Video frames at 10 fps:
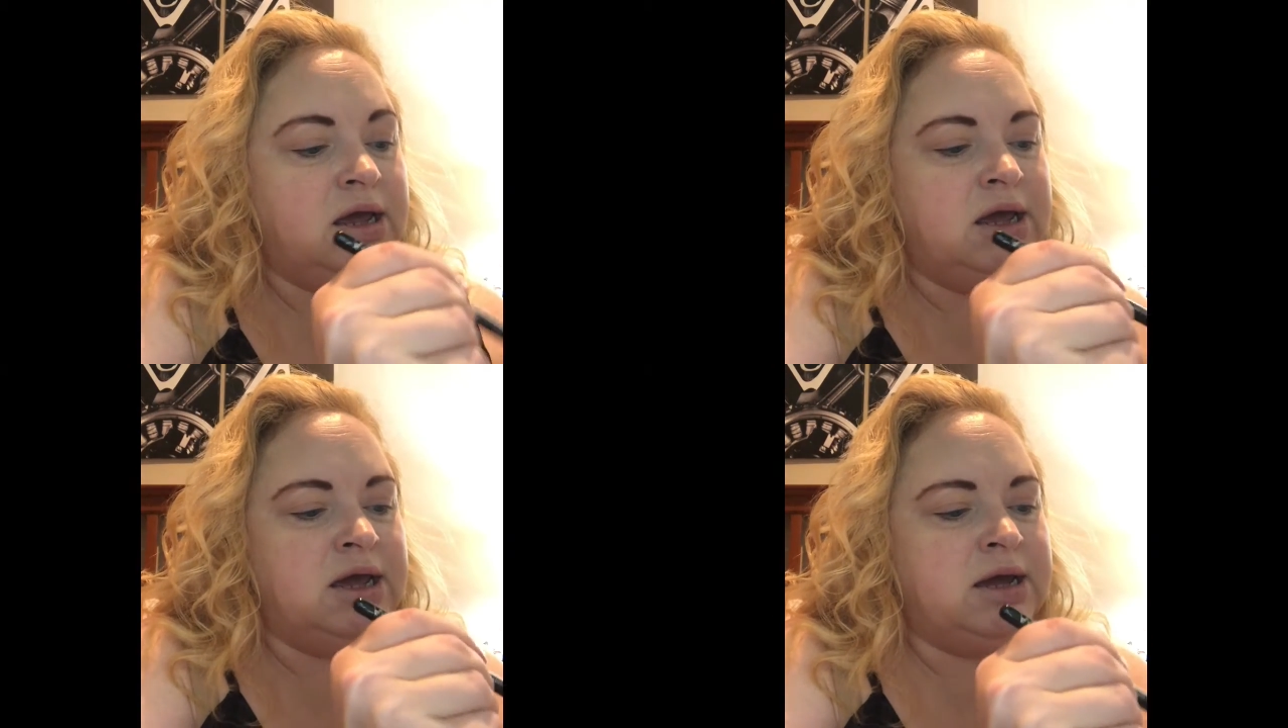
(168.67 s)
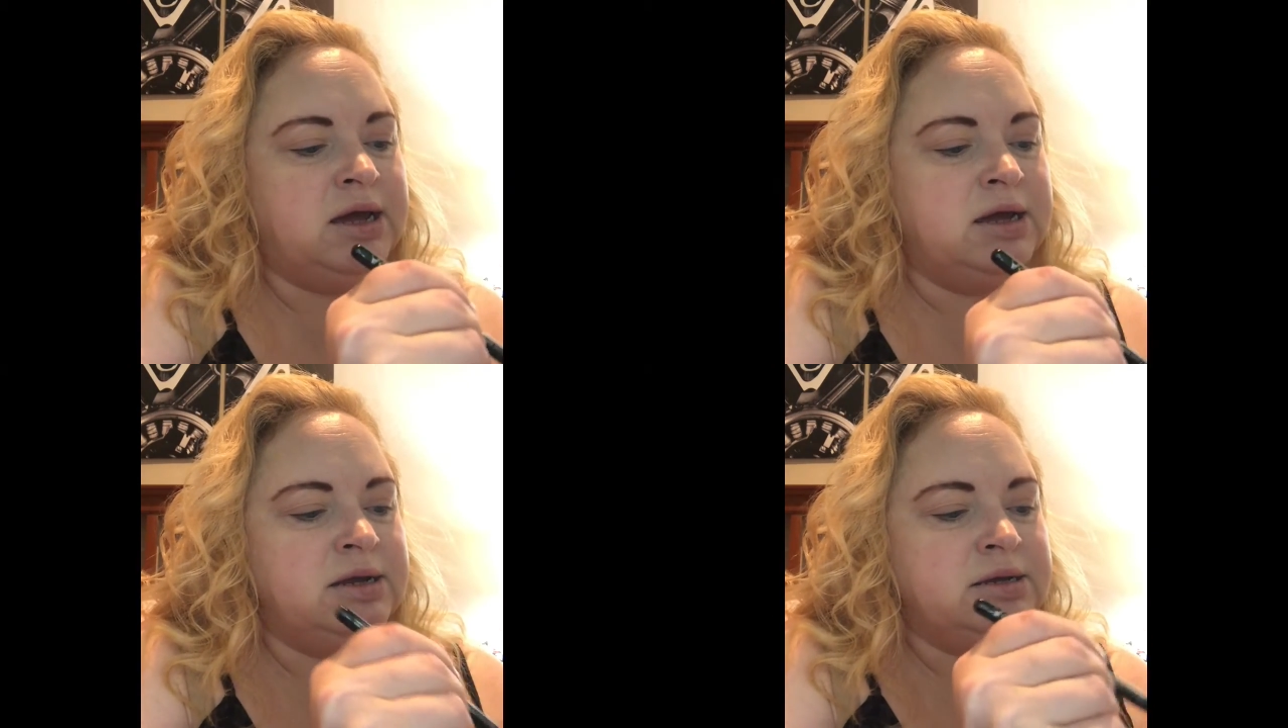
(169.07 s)

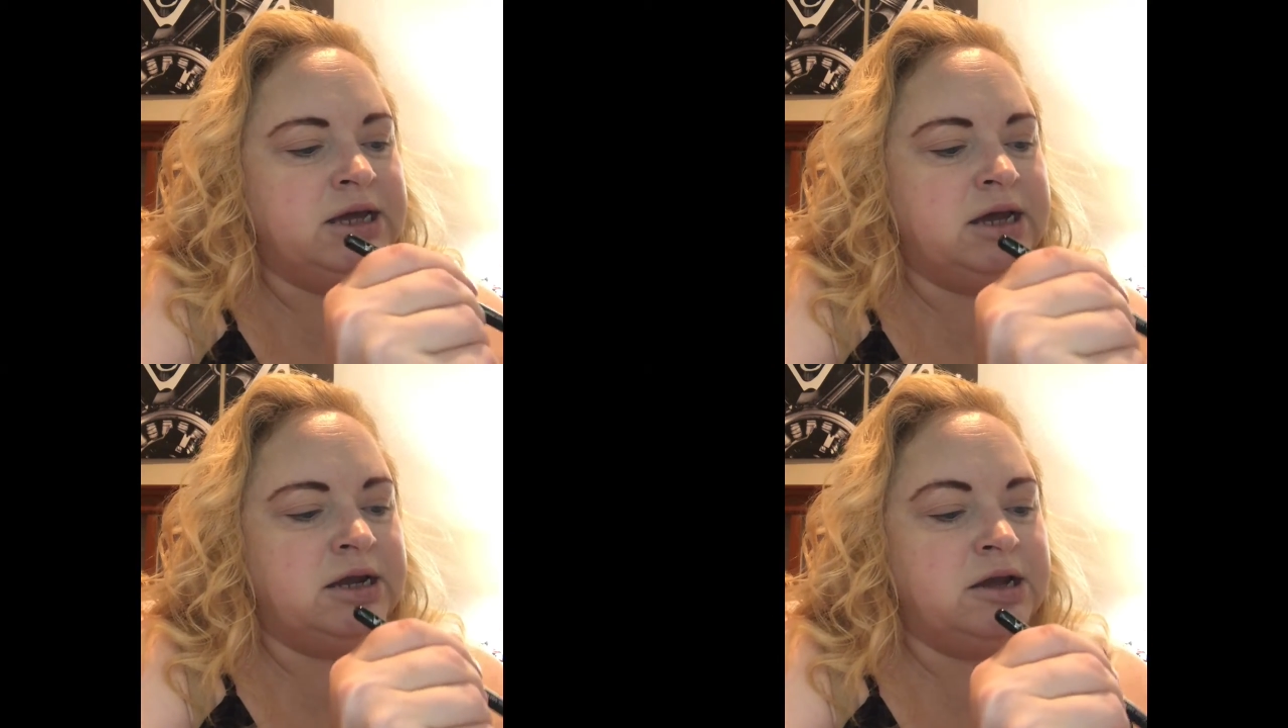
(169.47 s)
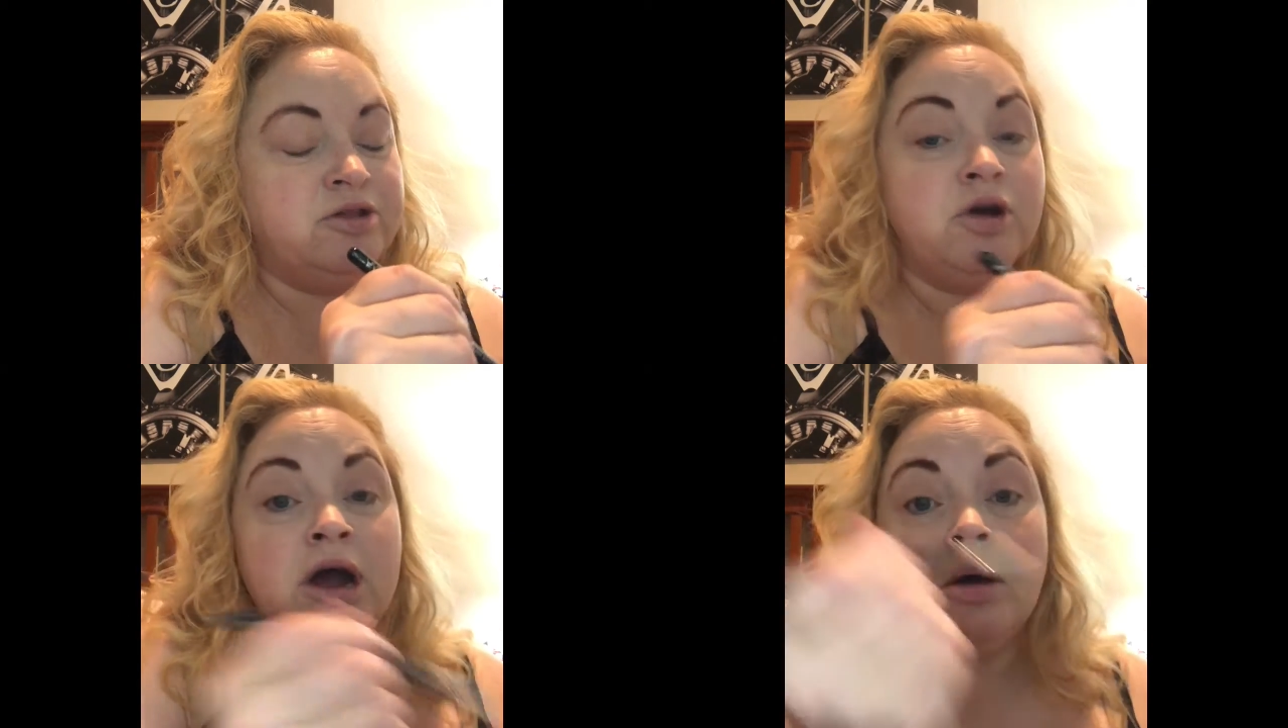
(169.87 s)
And get
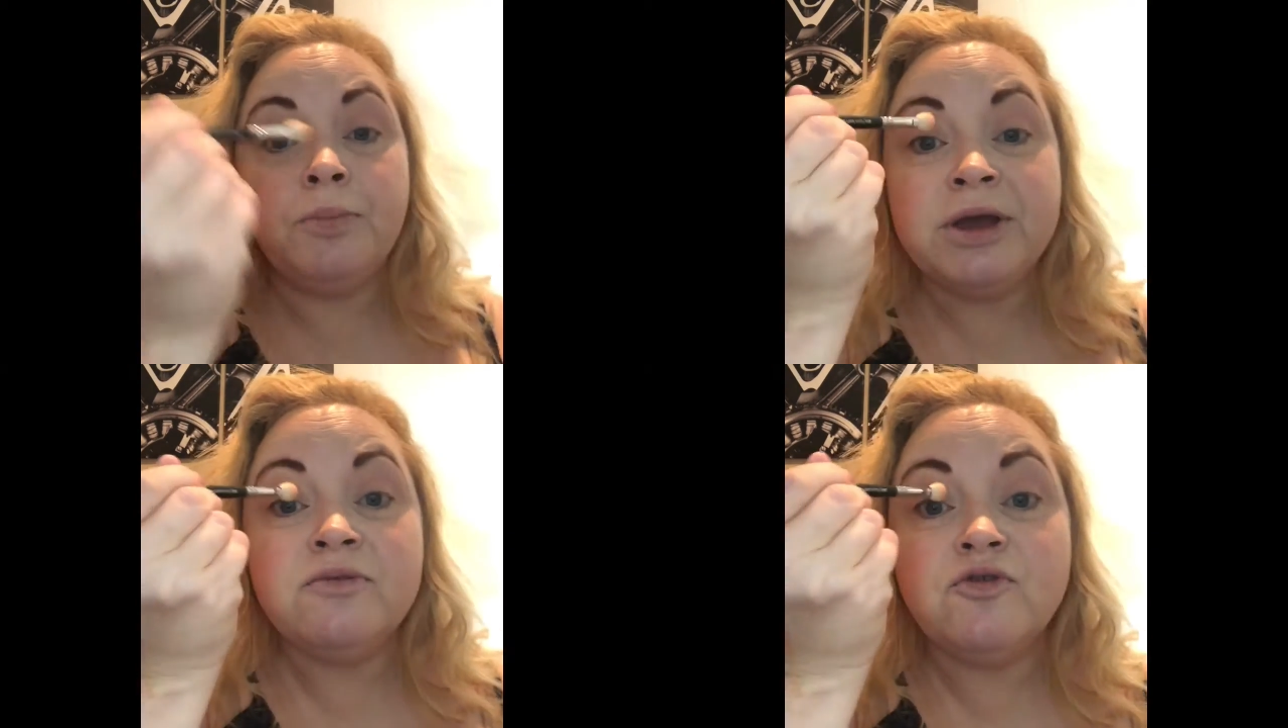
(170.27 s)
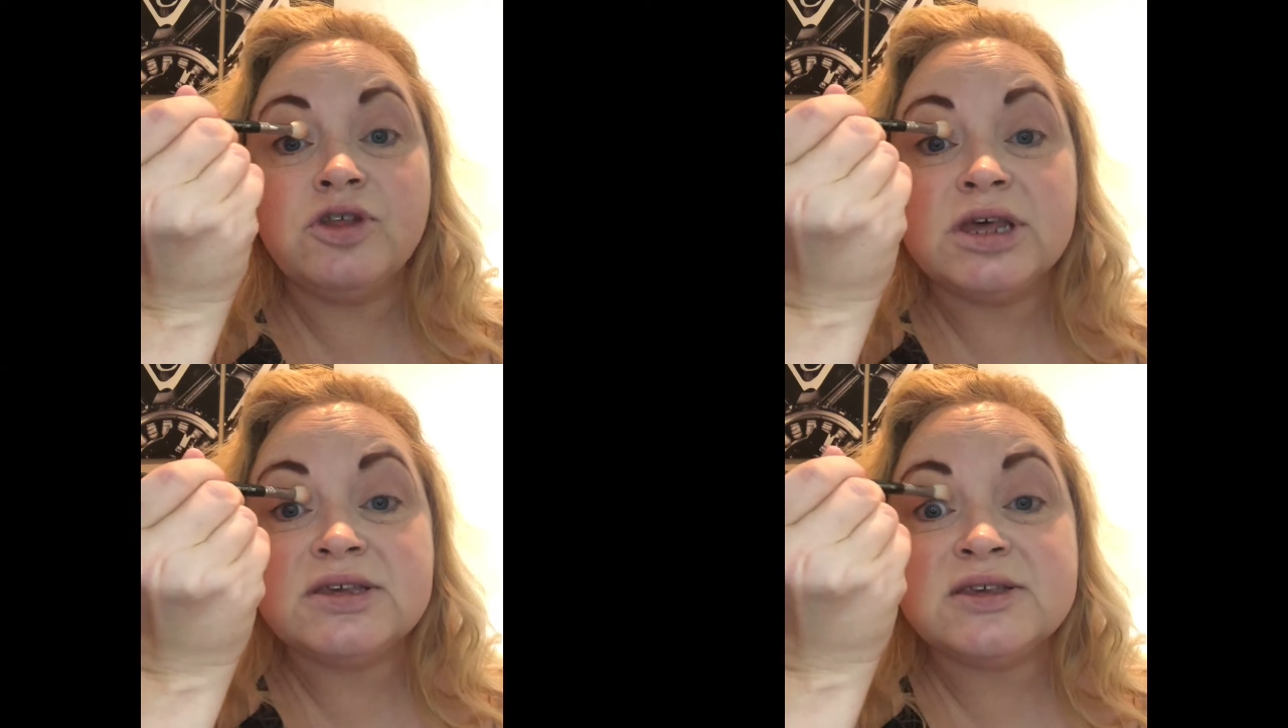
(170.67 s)
another helping for
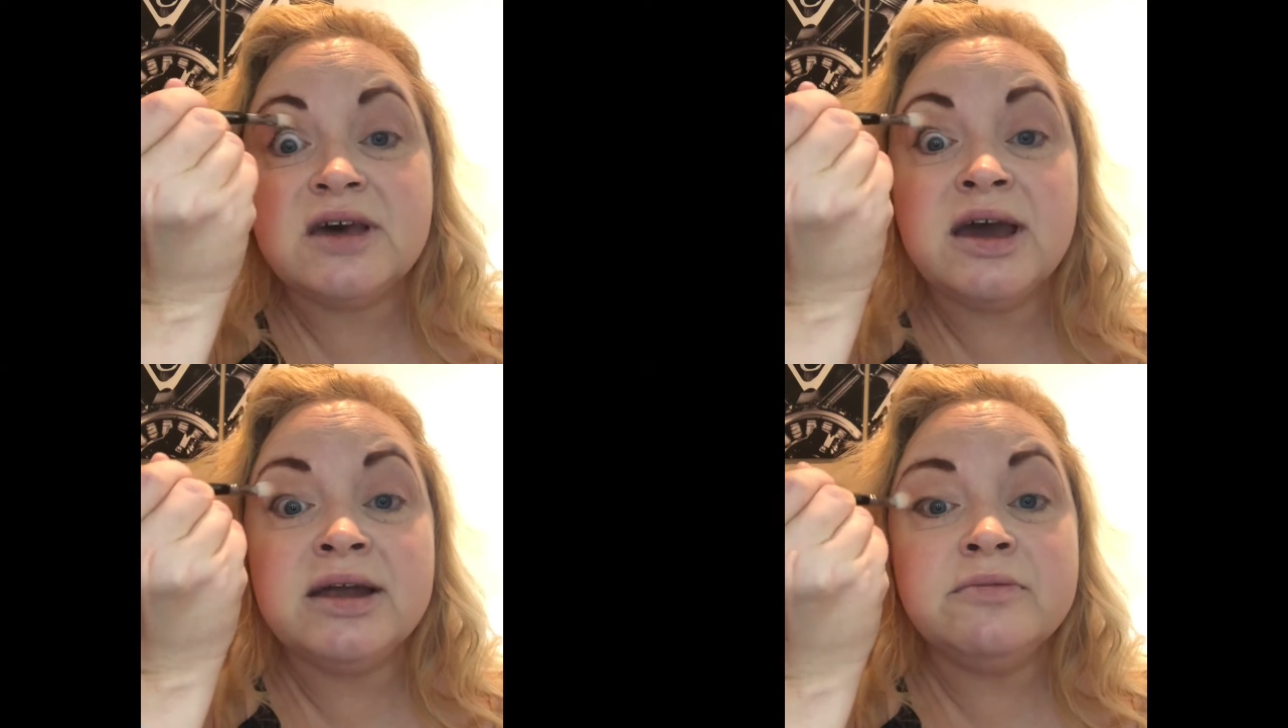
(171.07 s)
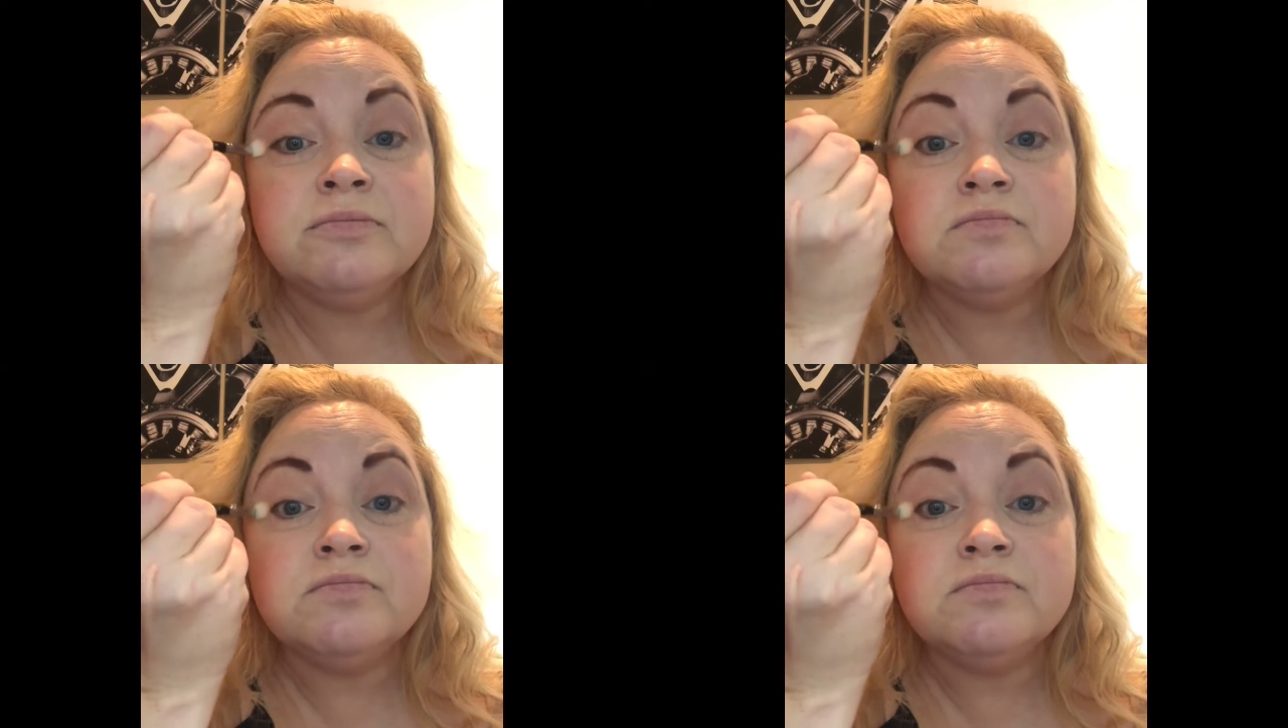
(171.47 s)
this side.